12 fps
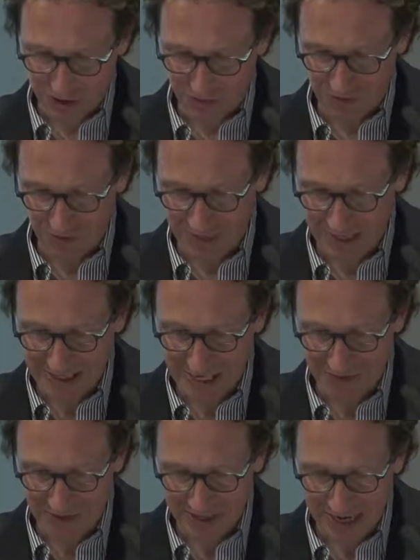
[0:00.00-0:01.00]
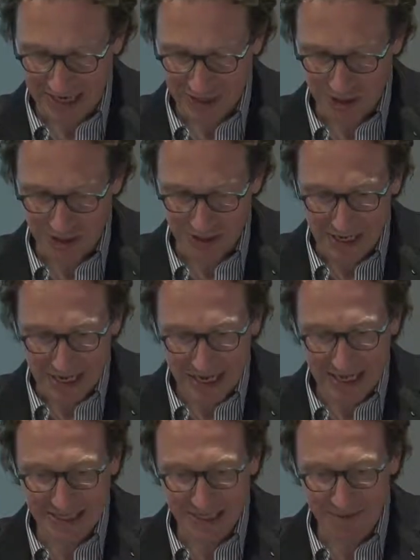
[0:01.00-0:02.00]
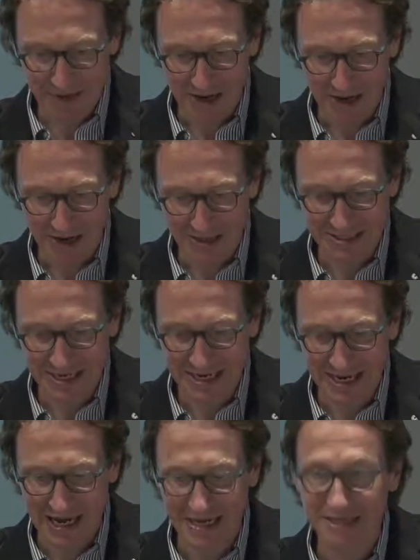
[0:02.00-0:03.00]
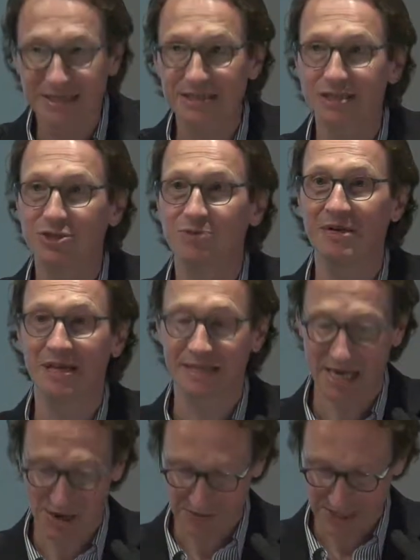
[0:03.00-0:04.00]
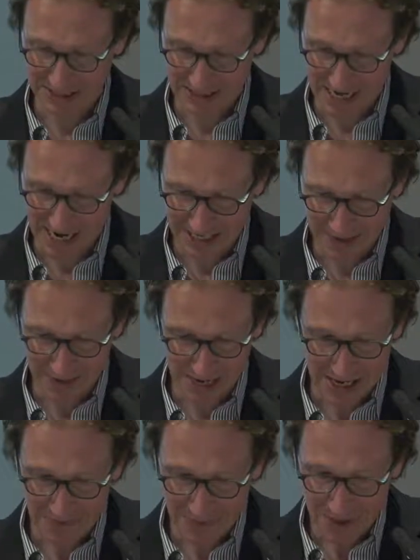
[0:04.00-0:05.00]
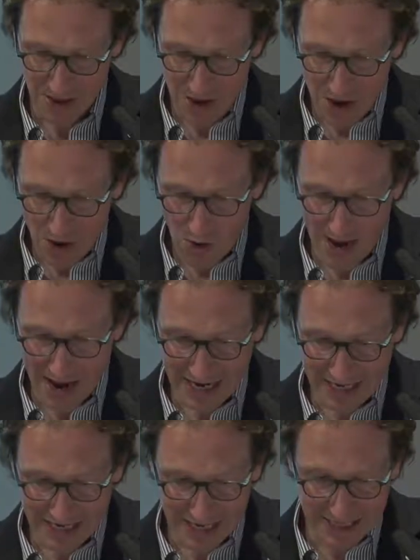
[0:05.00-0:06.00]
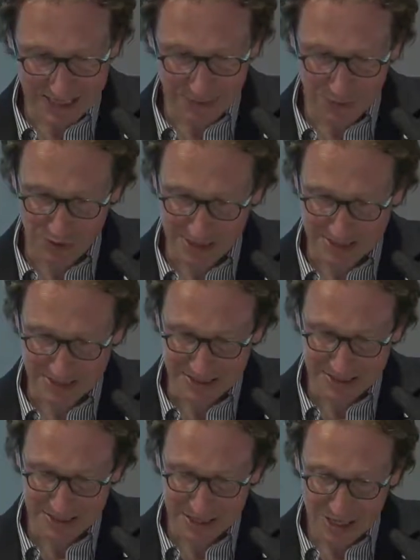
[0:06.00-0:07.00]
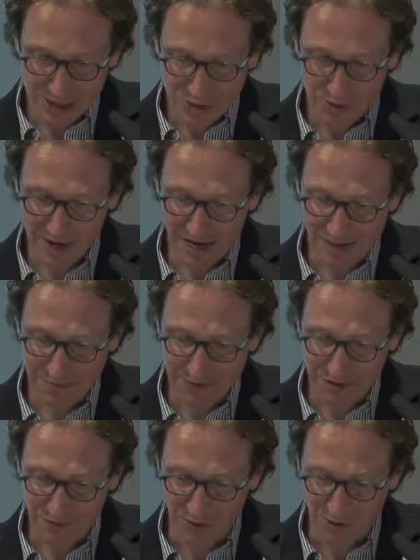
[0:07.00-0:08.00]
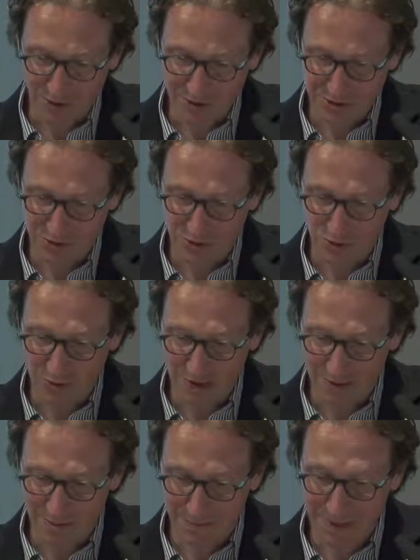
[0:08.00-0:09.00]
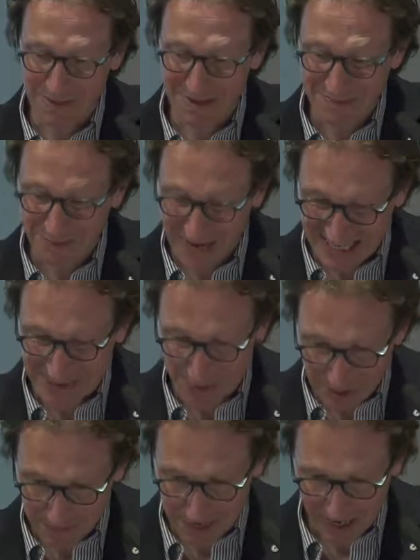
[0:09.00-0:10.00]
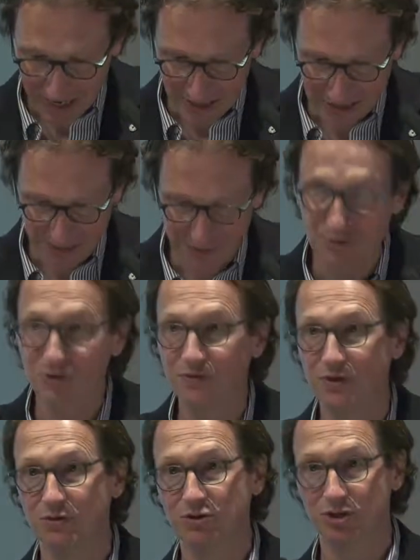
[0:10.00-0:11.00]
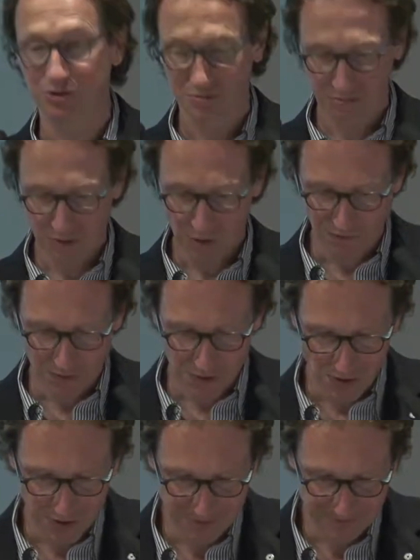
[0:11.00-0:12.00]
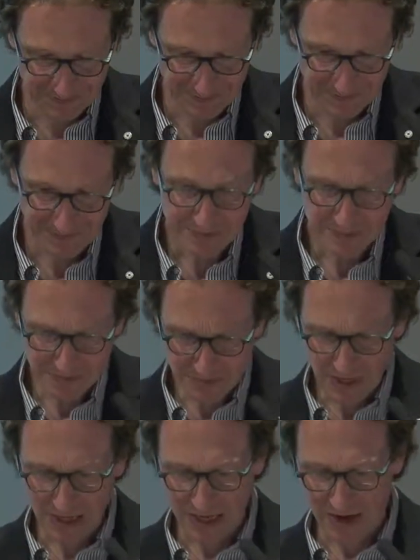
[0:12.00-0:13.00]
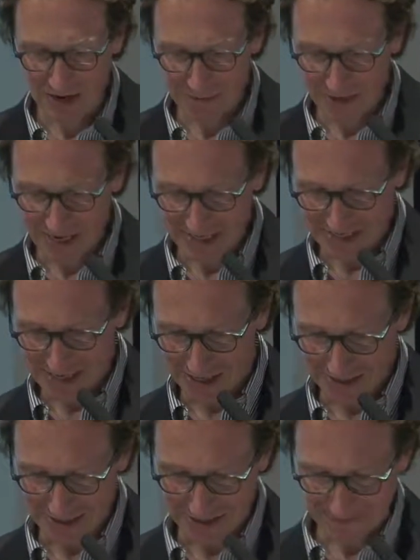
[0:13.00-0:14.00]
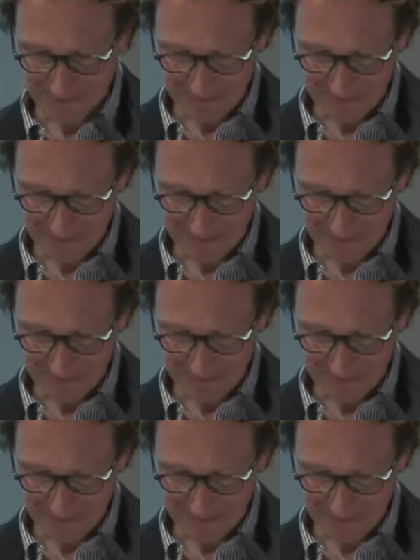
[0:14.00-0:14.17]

of humanitarian action in the past enlightens humanitarians like me who act in the present to help the world to be better prepared for the future of tomorrow. Now let me get started.